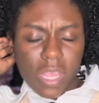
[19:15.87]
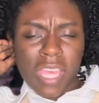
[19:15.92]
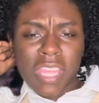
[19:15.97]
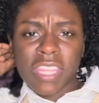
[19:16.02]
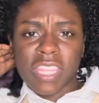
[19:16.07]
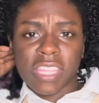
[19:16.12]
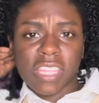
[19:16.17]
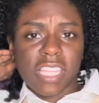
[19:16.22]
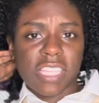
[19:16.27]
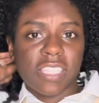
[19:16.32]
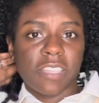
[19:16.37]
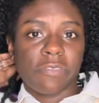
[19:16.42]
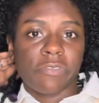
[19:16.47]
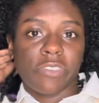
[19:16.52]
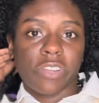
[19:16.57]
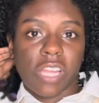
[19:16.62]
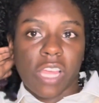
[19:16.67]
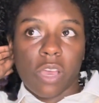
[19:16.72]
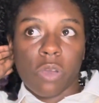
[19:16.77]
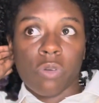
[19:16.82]
think that's it
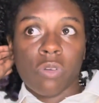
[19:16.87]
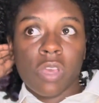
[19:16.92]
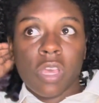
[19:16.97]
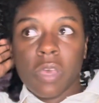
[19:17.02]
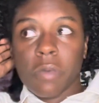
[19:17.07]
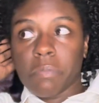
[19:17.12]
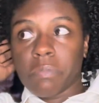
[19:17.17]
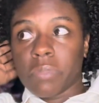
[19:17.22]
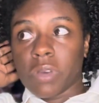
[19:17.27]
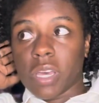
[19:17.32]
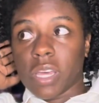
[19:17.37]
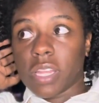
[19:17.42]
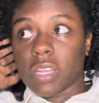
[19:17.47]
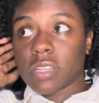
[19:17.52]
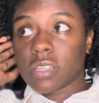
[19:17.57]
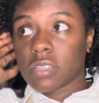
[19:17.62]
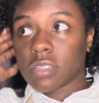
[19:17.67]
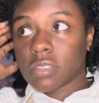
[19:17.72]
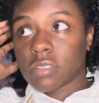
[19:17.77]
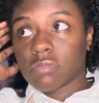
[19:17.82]
for now. But
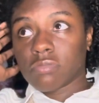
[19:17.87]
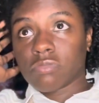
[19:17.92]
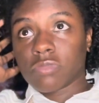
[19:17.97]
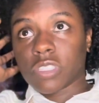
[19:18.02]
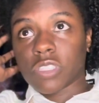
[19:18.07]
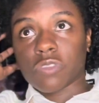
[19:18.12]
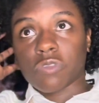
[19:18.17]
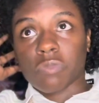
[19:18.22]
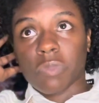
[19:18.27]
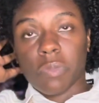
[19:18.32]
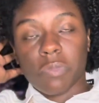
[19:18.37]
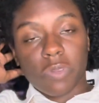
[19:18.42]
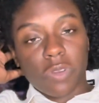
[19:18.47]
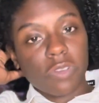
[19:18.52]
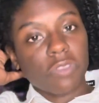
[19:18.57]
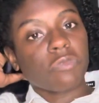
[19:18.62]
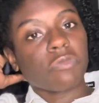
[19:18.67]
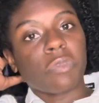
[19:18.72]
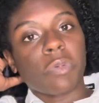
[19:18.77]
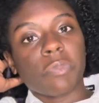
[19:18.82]
just
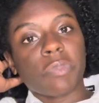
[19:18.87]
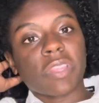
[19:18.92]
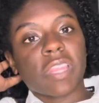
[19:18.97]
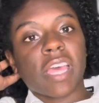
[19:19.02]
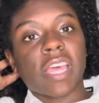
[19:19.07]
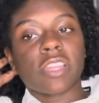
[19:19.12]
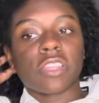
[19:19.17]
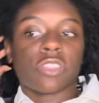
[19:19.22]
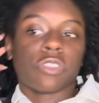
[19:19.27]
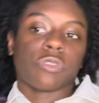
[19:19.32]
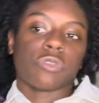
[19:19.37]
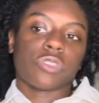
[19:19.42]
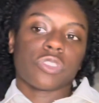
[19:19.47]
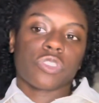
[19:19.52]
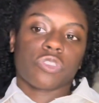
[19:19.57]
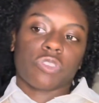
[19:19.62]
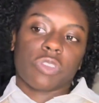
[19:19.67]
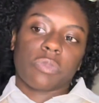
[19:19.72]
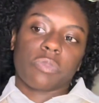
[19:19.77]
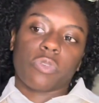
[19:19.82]
remember that those
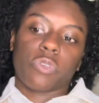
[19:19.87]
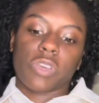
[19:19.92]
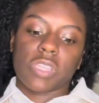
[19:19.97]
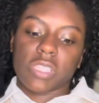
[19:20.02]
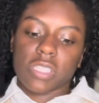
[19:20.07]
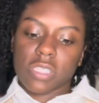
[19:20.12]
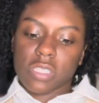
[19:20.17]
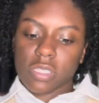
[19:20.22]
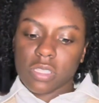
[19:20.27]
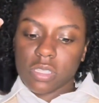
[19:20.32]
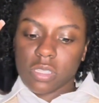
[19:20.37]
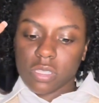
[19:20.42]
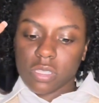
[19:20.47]
3 points.